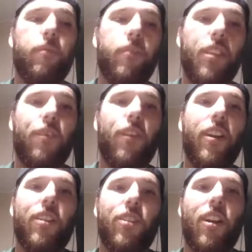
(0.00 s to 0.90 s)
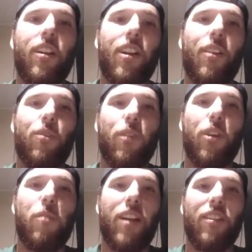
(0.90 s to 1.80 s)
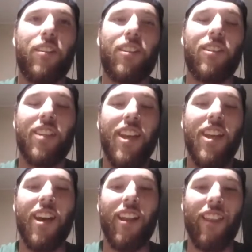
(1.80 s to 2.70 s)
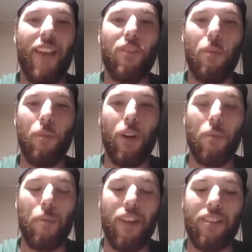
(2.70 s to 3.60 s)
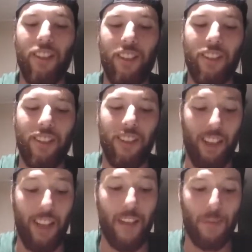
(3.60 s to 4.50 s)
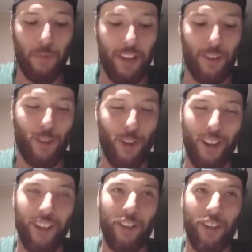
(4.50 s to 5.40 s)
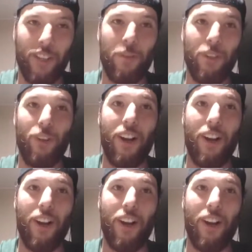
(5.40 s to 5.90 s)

It's funny. I'm sorry. I just want to go back to this because I laughed when you brought up the pastis, and I laughed when I saw it in your recipe. So